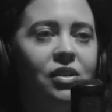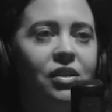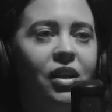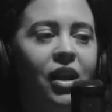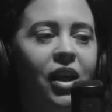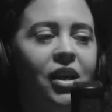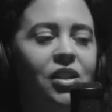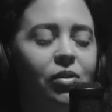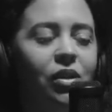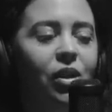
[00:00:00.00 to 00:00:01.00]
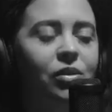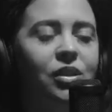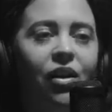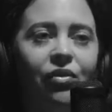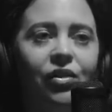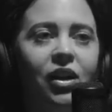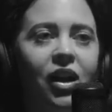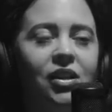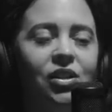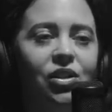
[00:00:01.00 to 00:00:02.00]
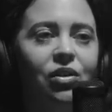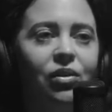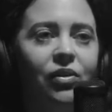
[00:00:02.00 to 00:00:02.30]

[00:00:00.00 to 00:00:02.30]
And so, you know, it's tough for the guys too,